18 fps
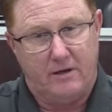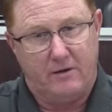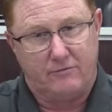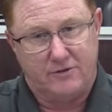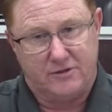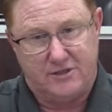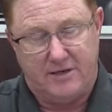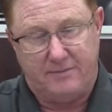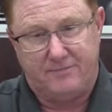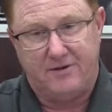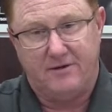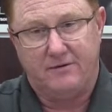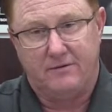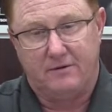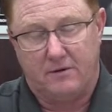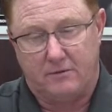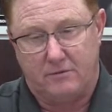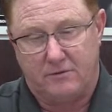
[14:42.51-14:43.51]

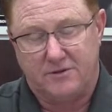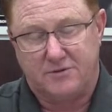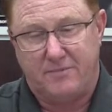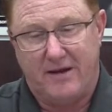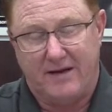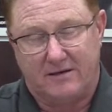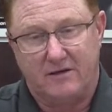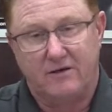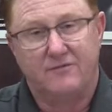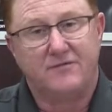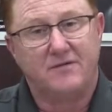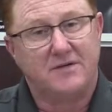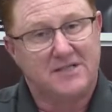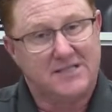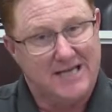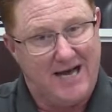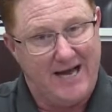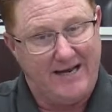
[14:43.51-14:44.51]
respective
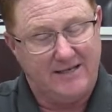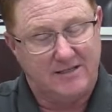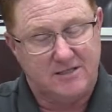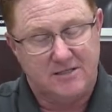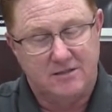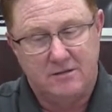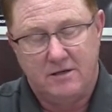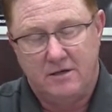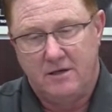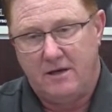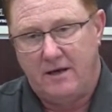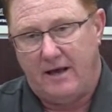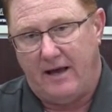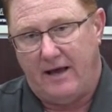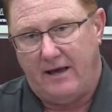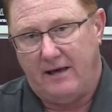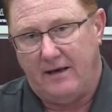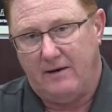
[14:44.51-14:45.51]
sites,
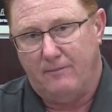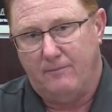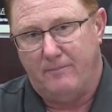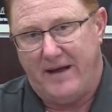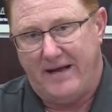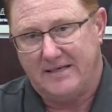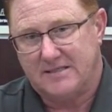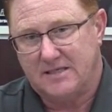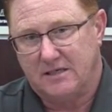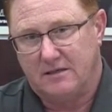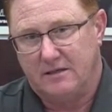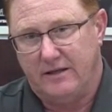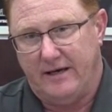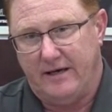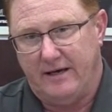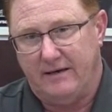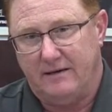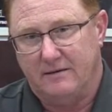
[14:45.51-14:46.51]
and
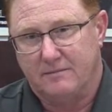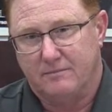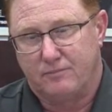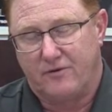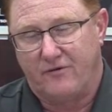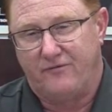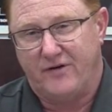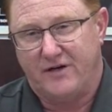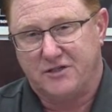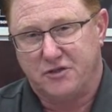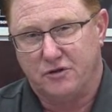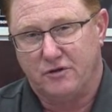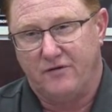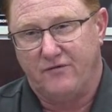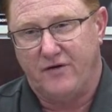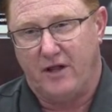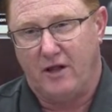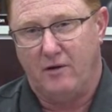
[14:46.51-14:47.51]
basically professional
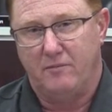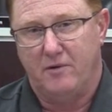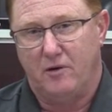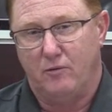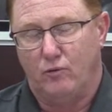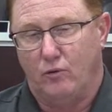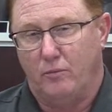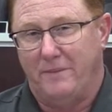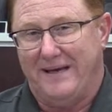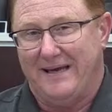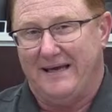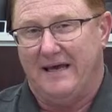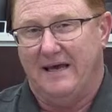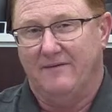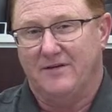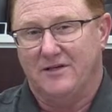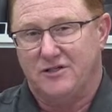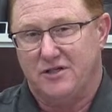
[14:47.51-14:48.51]
development will be
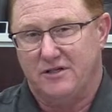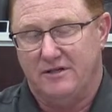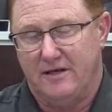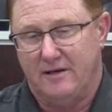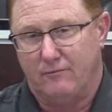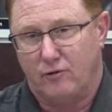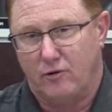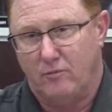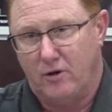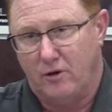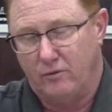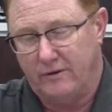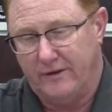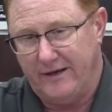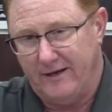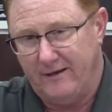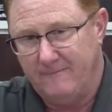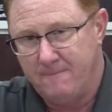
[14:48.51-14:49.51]
given to them
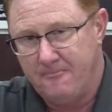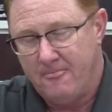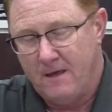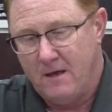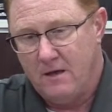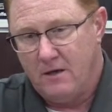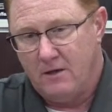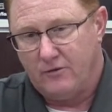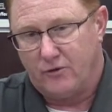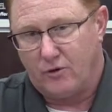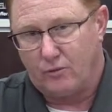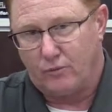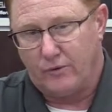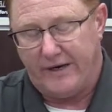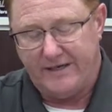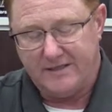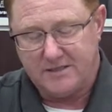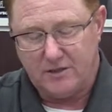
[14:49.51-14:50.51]
remotely. The
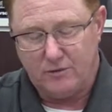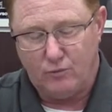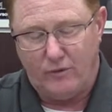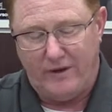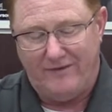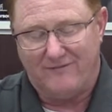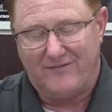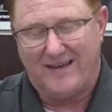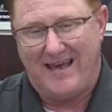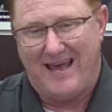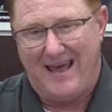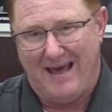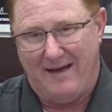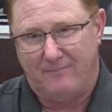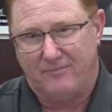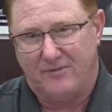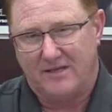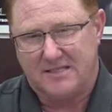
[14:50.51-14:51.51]
reason we've
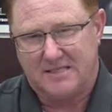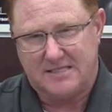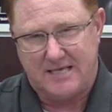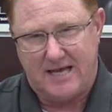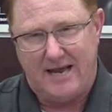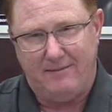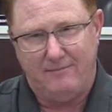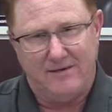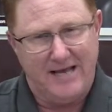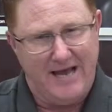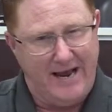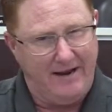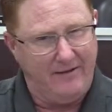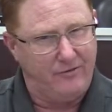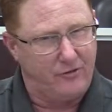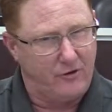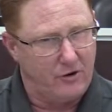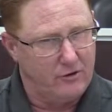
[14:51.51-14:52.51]
kept the same
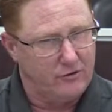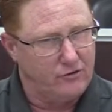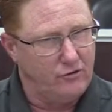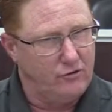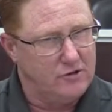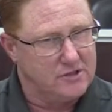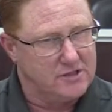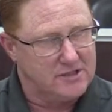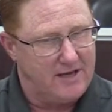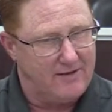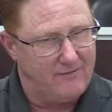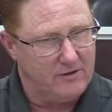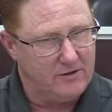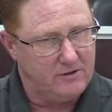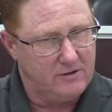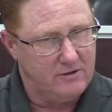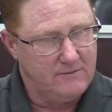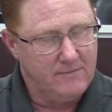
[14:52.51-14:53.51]
date, 3rd through the
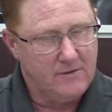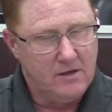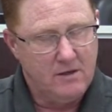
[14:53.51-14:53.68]
7th,